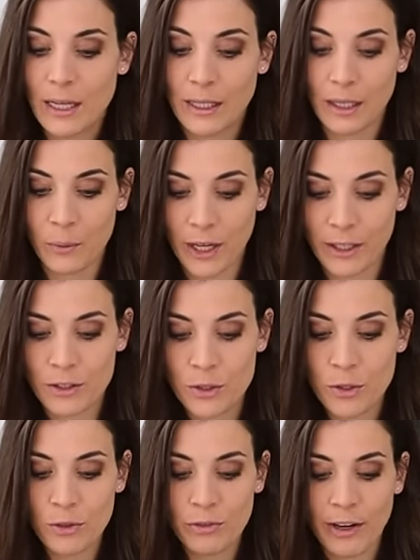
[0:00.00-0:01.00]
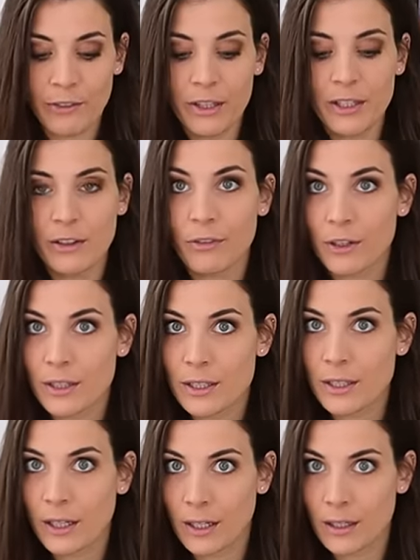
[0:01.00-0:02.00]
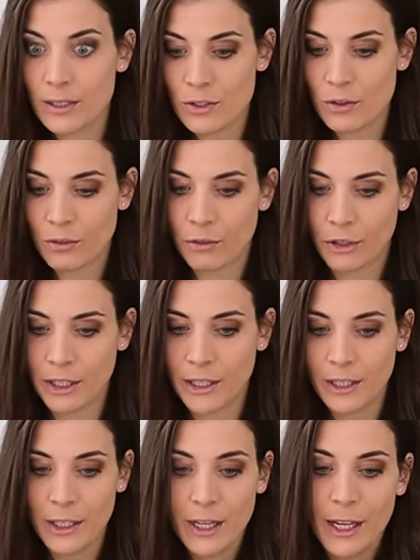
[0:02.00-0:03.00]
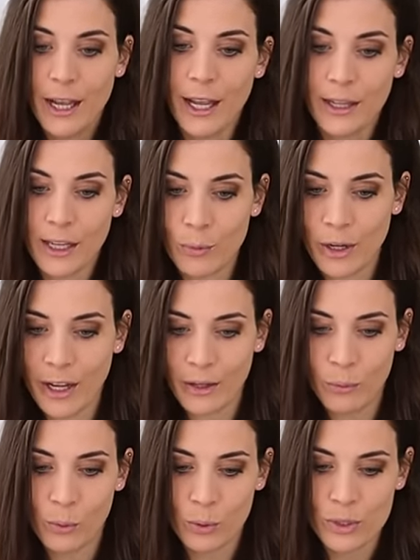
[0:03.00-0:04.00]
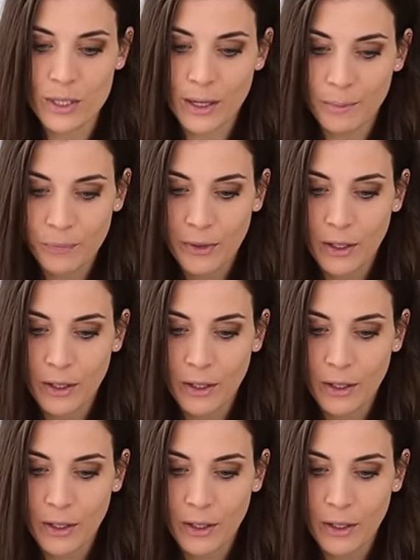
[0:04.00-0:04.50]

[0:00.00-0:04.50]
then we had two very different colors of green, and then we had water.